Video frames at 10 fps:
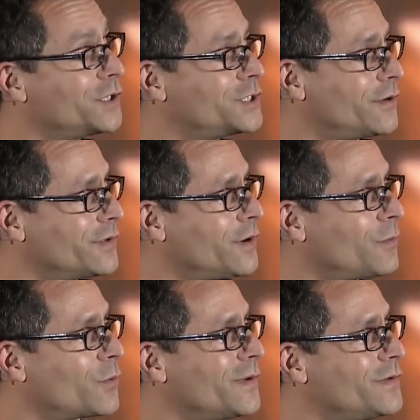going to share the
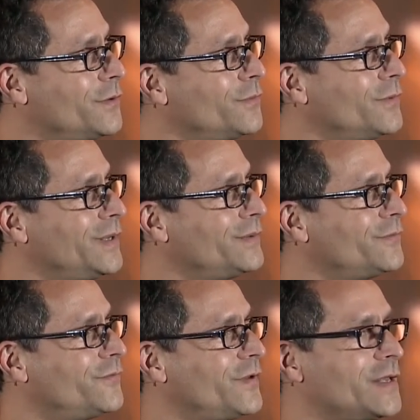number with you. We
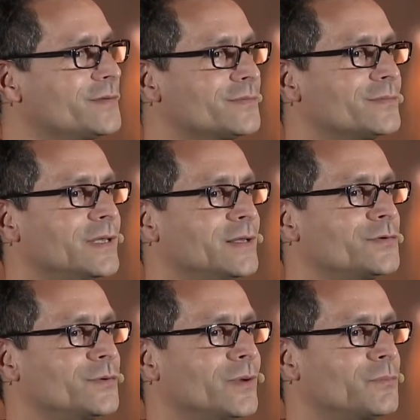fit
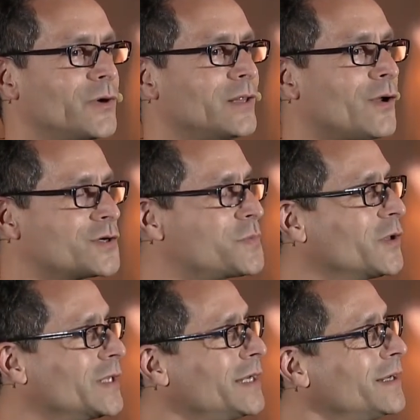into a pretty large
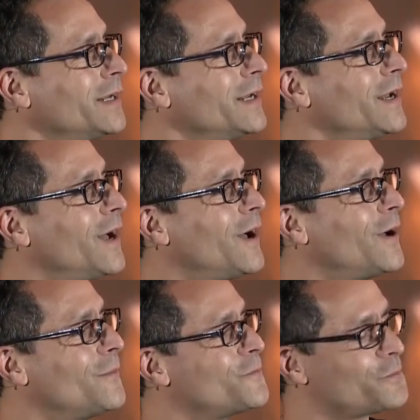building.
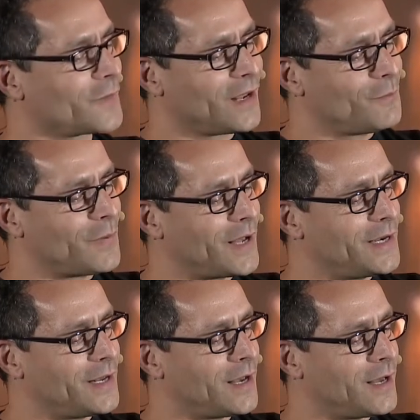Um,
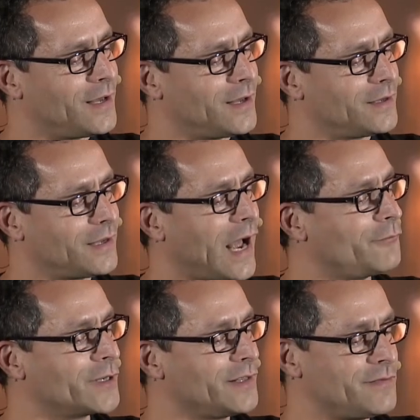but uh, I
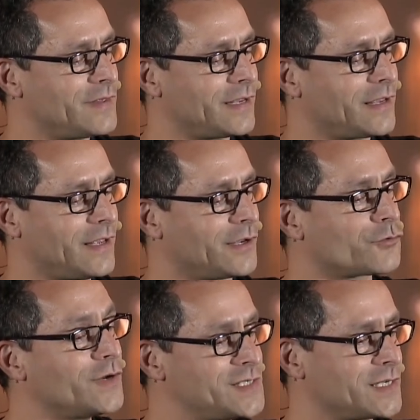really think
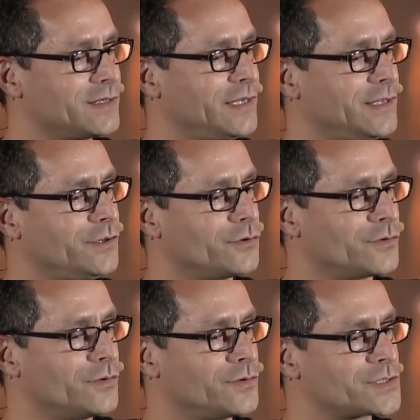increasingly
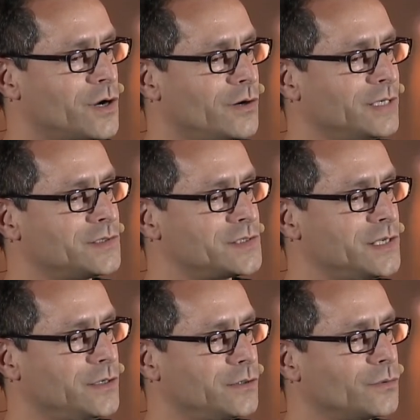you're, you're starting to
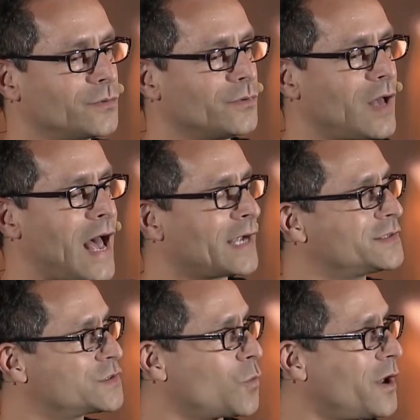see Google
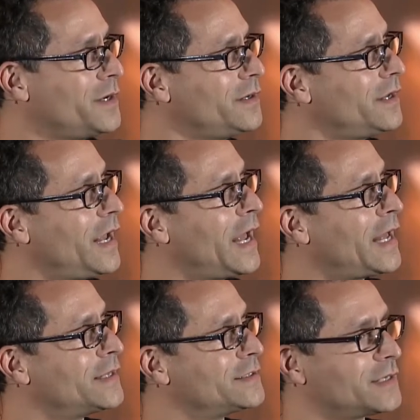act as one,
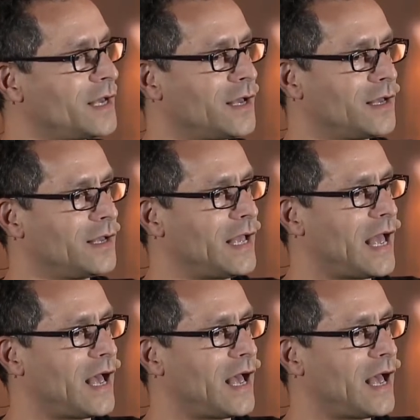and uh,